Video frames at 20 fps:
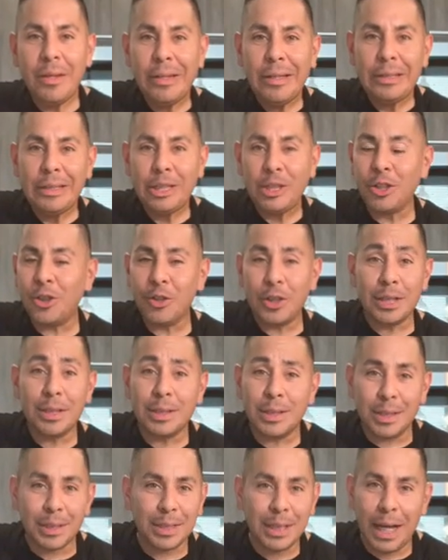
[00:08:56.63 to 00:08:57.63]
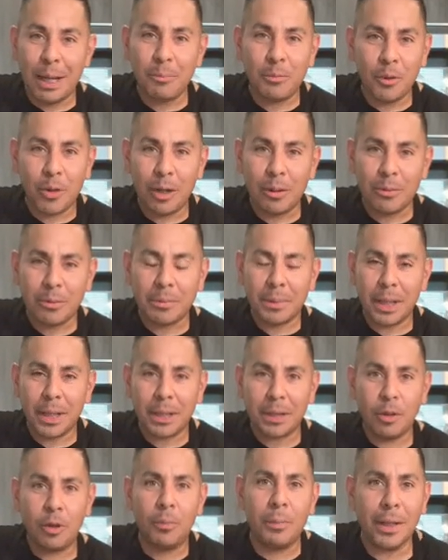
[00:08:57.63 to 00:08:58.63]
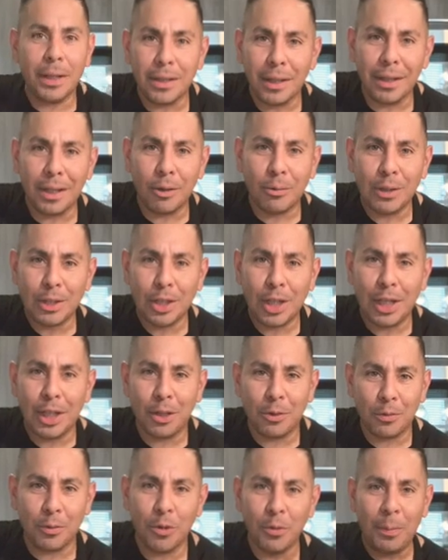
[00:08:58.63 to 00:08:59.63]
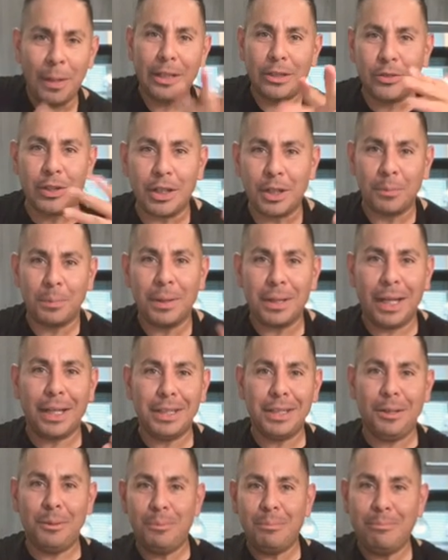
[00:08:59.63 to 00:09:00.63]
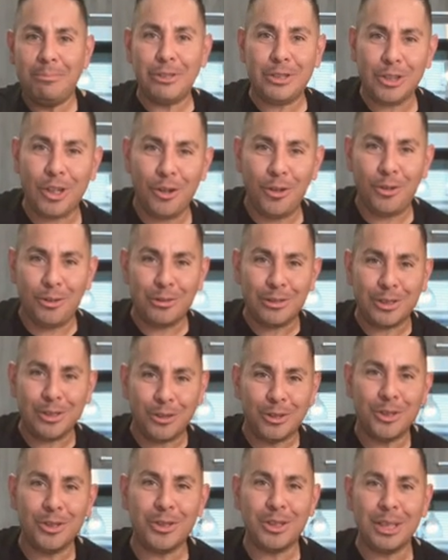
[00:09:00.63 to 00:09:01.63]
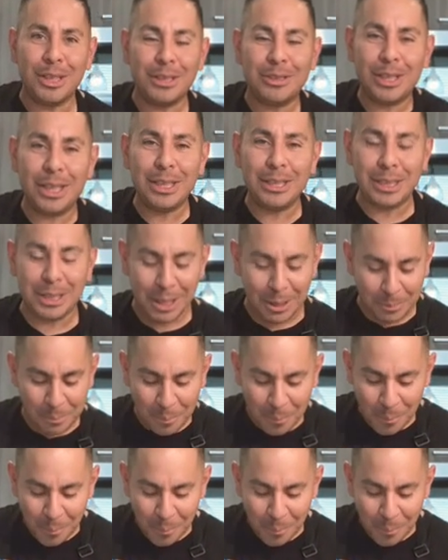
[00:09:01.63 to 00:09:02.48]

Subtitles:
You know, this is the time where I'm like, oh my God, I wish I had a roommate so I could be like, come show so you can taste it.